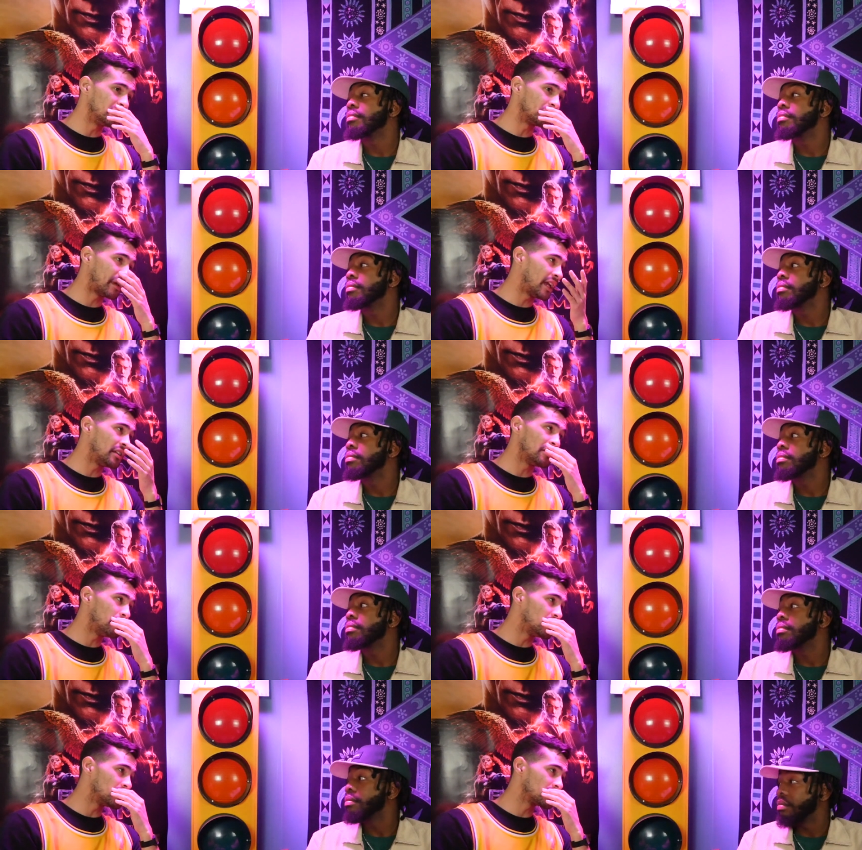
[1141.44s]
Speaker 1: just paying the
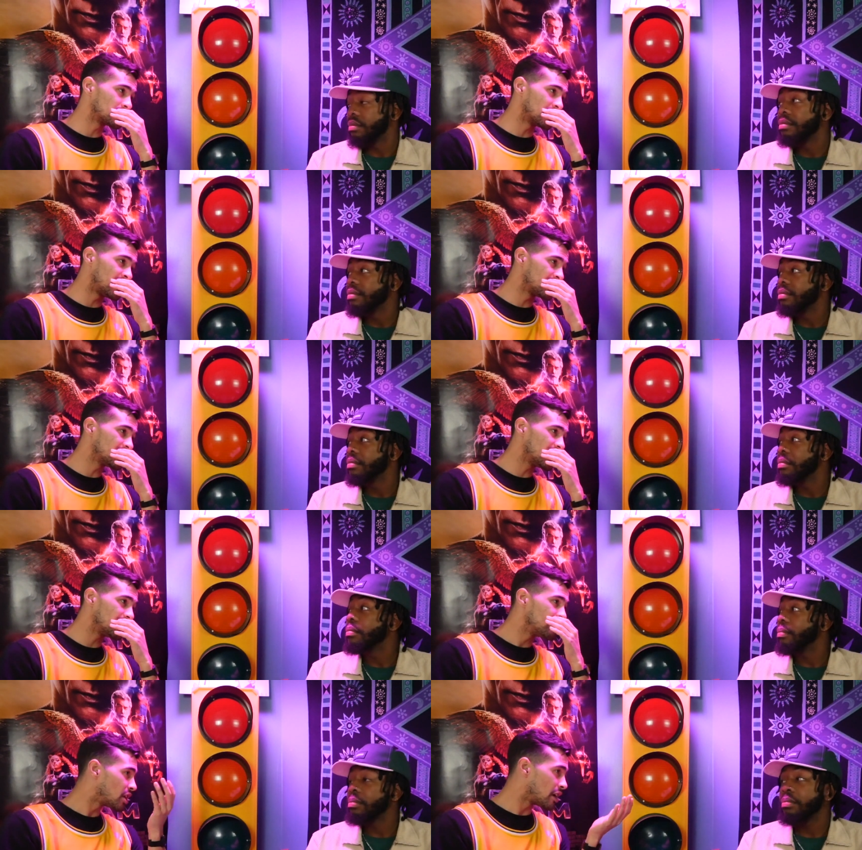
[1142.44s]
bills, and that's it.
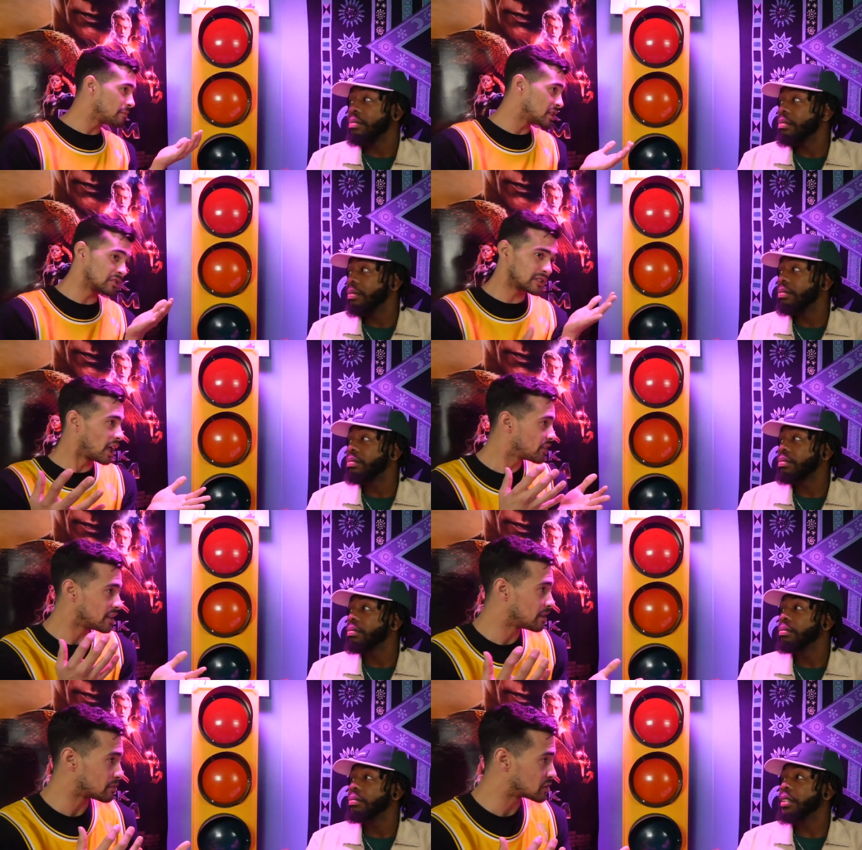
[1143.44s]
You know what I mean? There's nothing
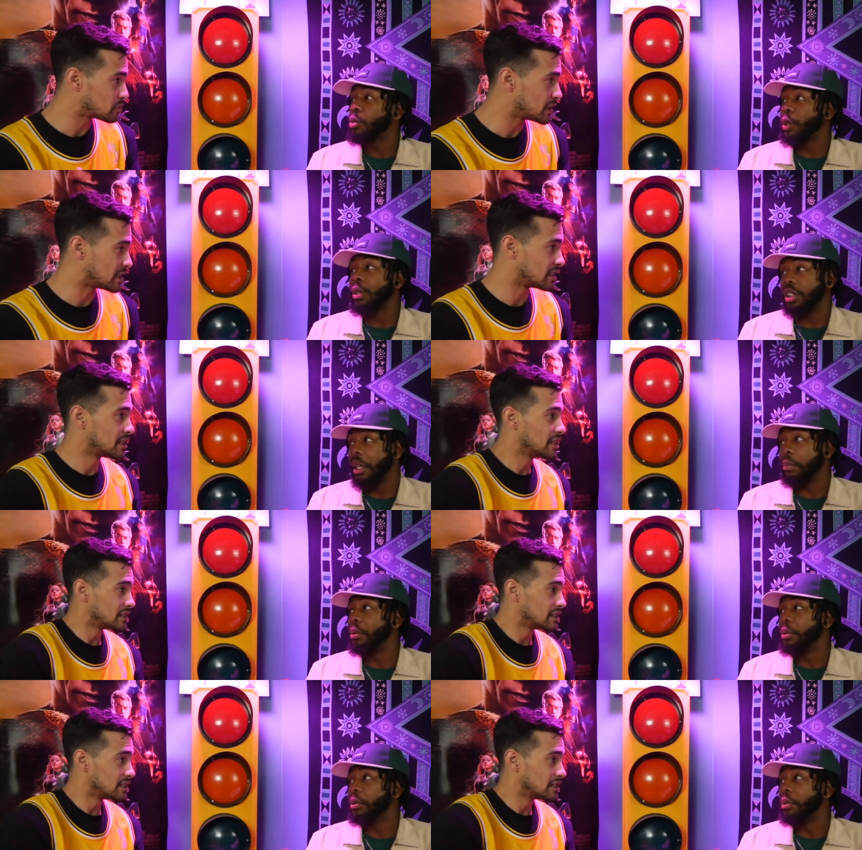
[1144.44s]
in between. It's real simple.